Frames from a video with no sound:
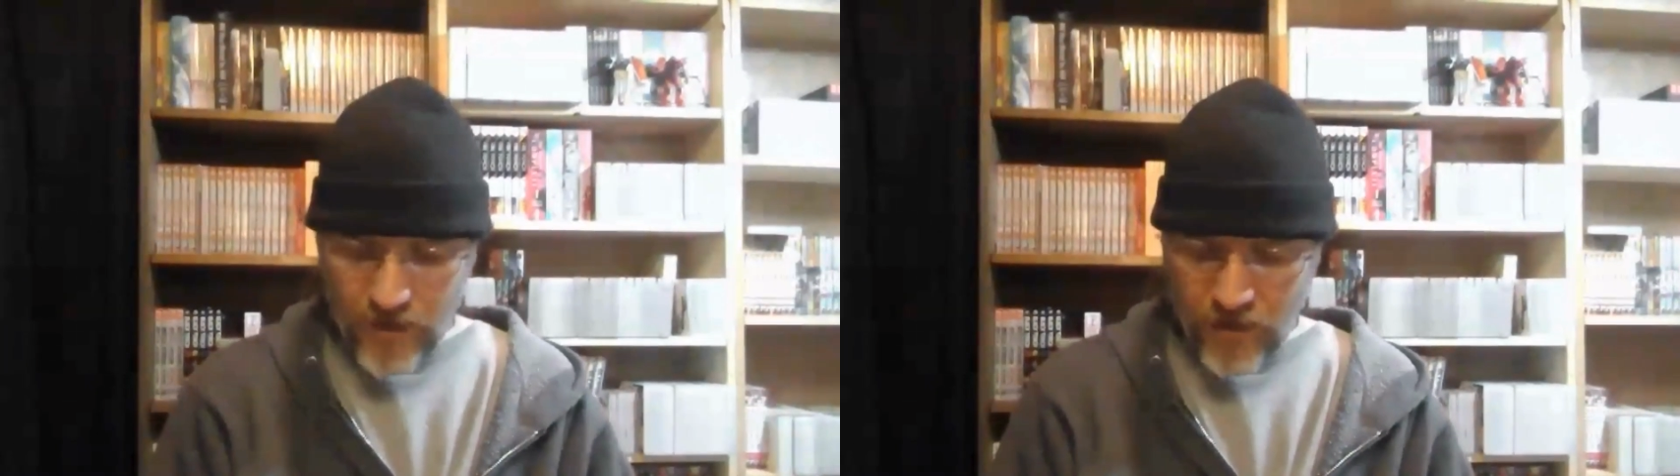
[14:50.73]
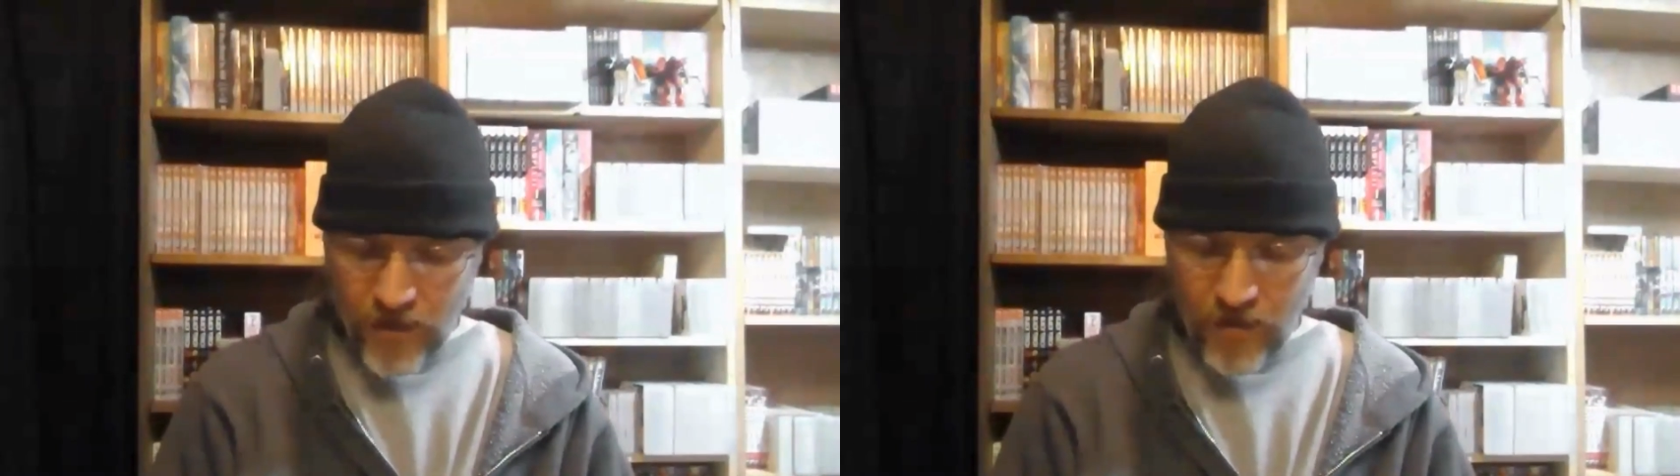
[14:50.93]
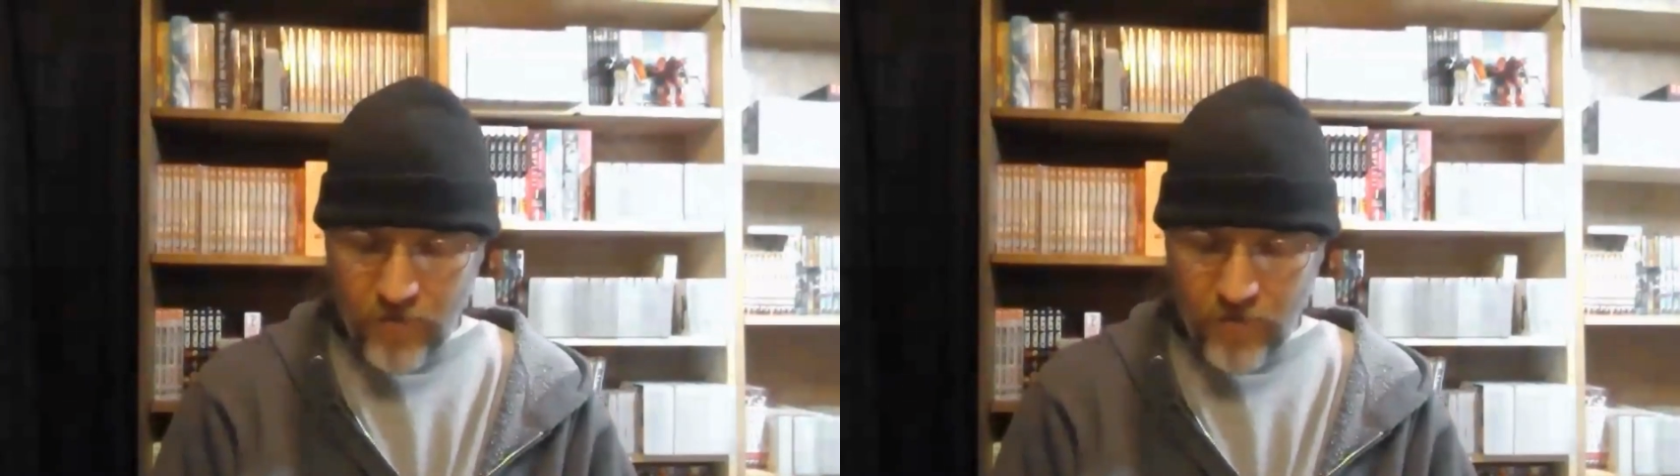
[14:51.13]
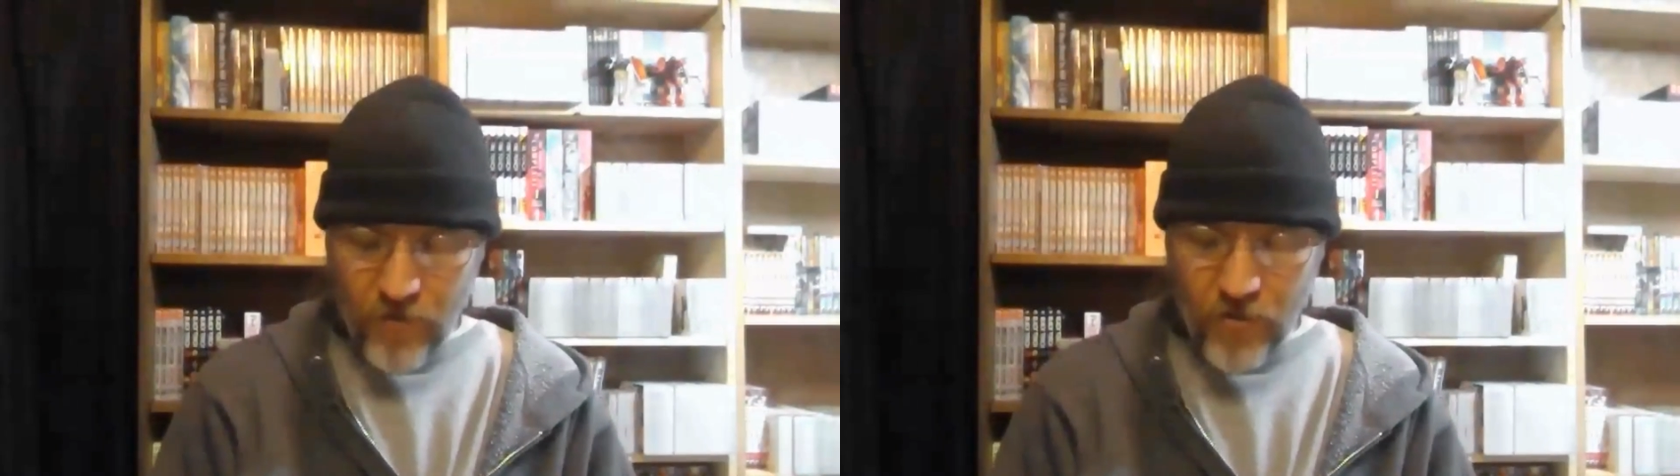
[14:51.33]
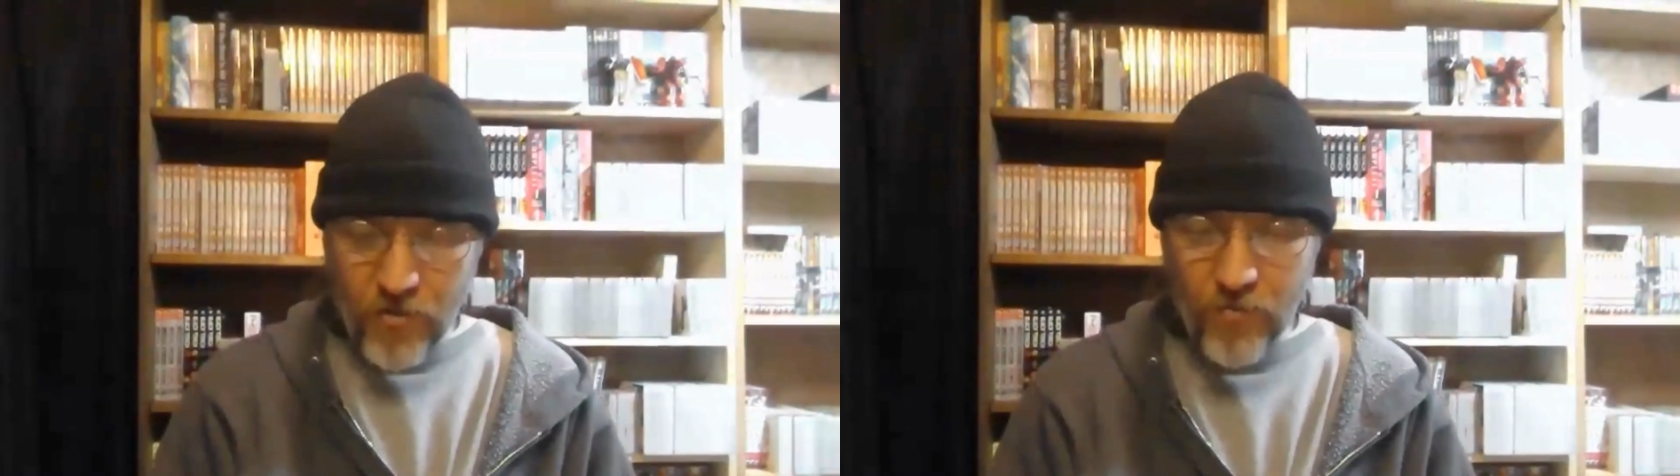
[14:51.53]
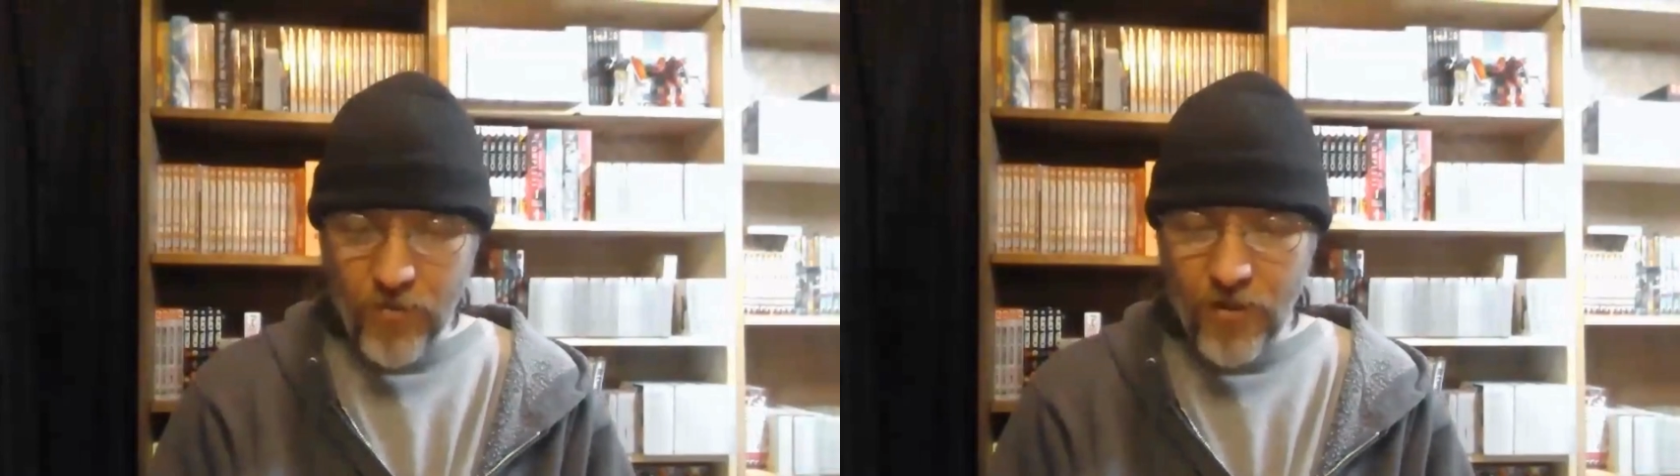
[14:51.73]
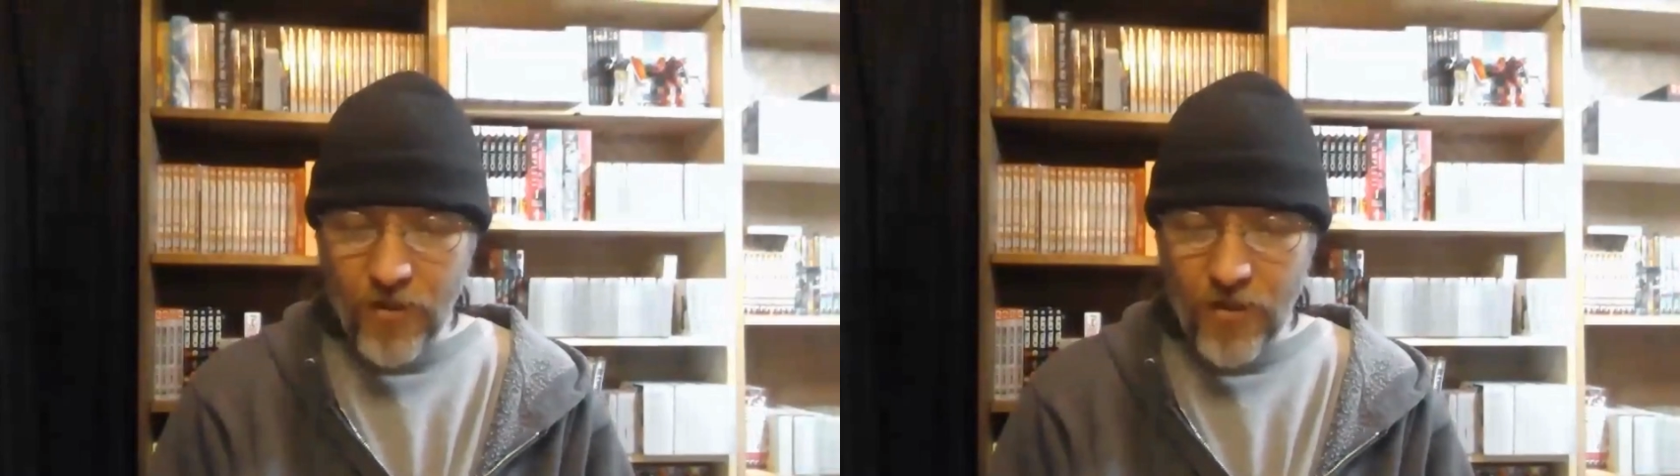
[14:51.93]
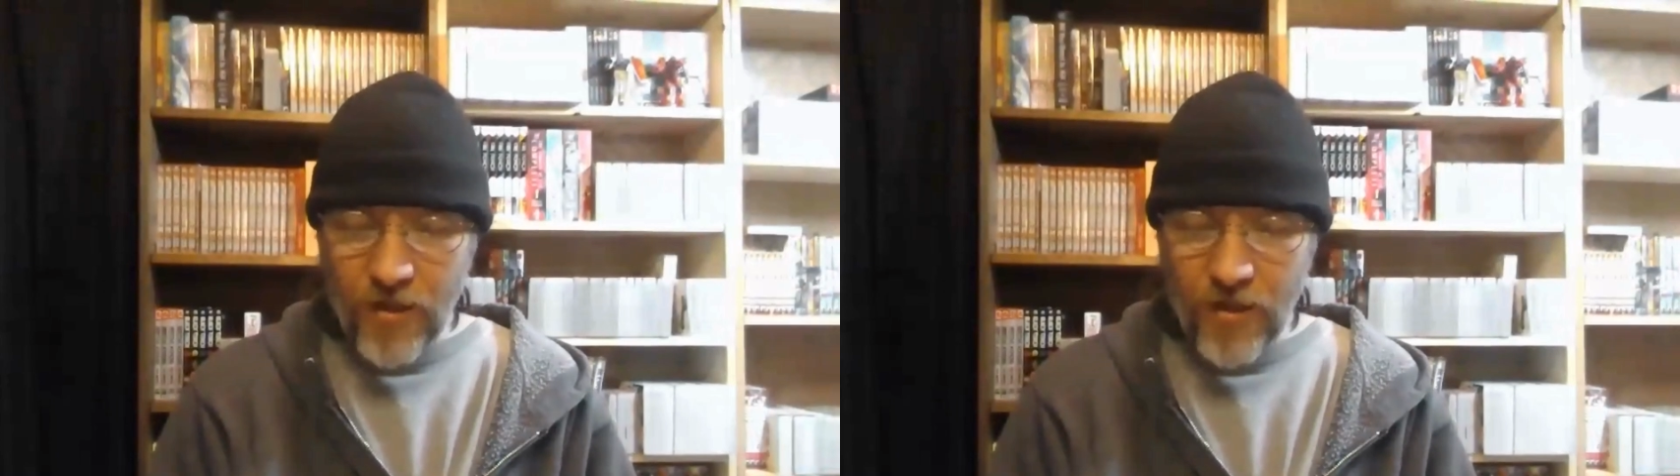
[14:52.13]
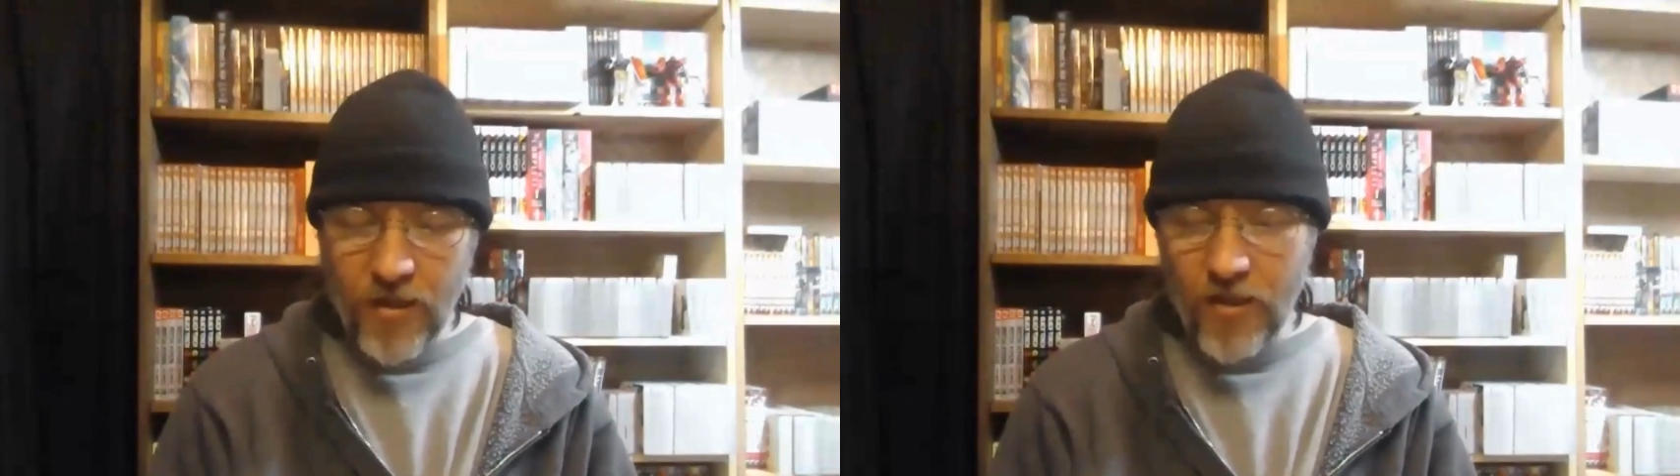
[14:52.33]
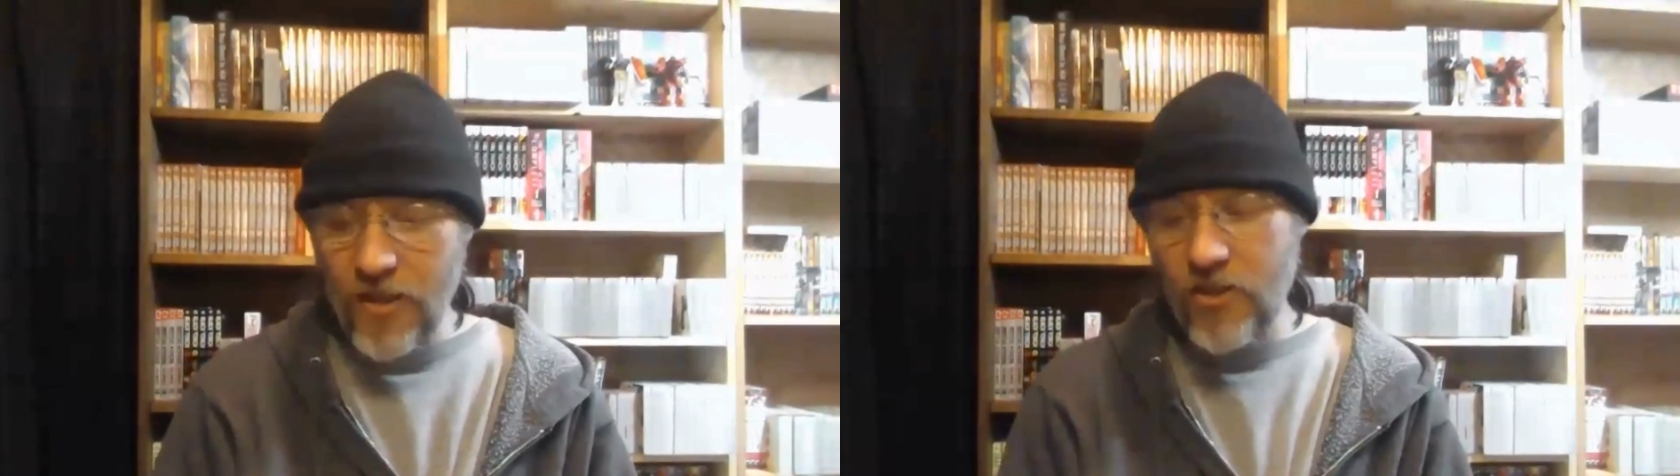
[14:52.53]
anniversary
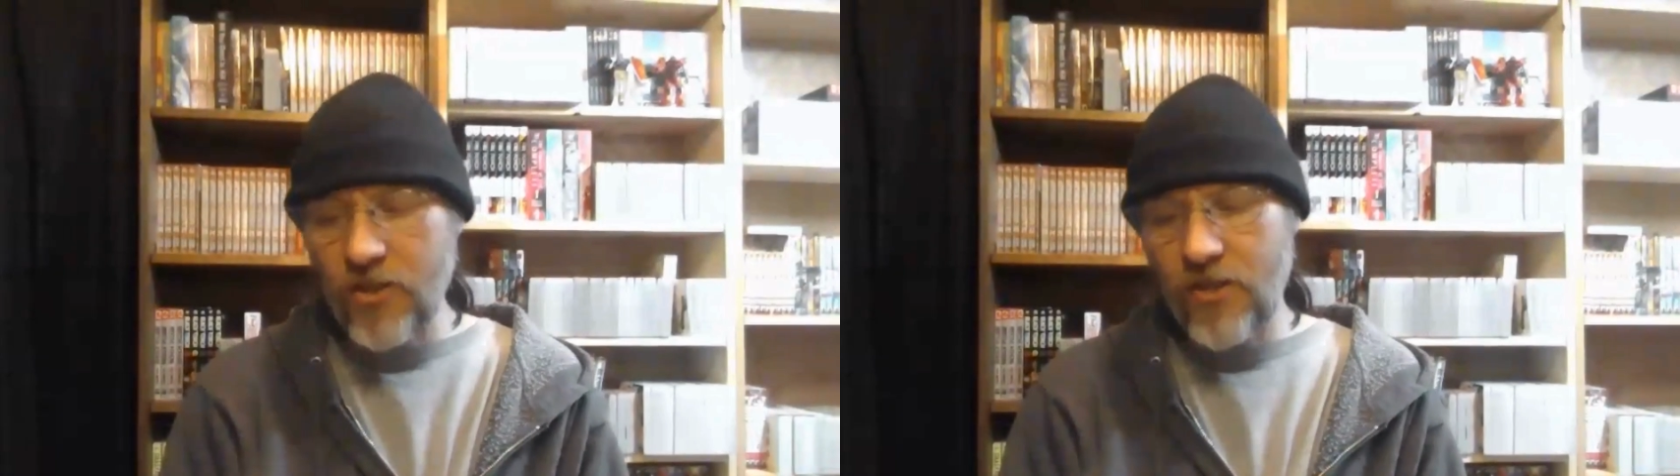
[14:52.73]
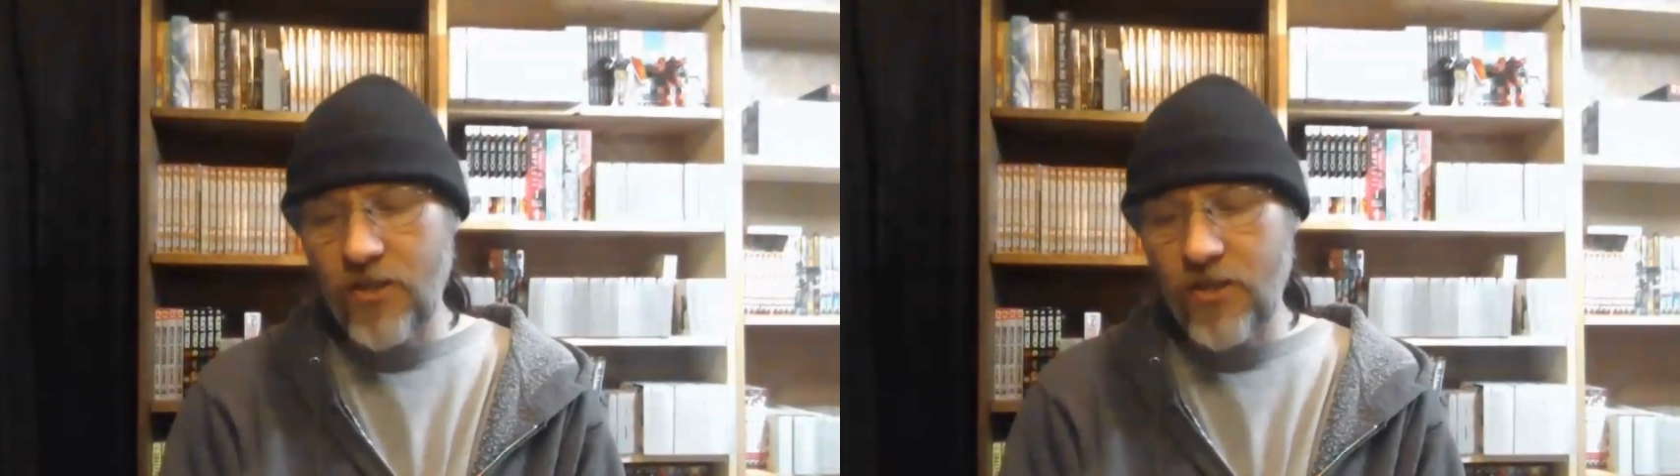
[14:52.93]
edition.